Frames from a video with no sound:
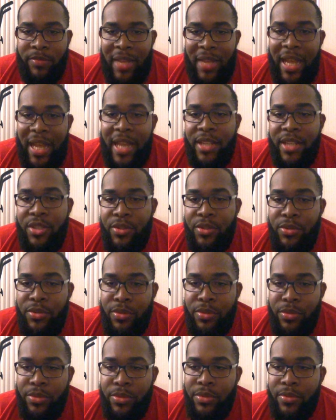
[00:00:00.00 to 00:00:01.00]
I
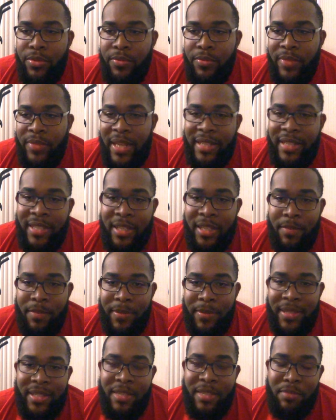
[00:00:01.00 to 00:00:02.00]
choose that tip
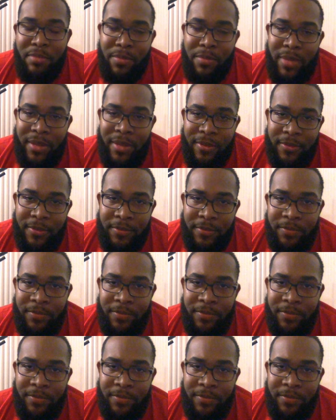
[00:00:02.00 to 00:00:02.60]
and the tip amount.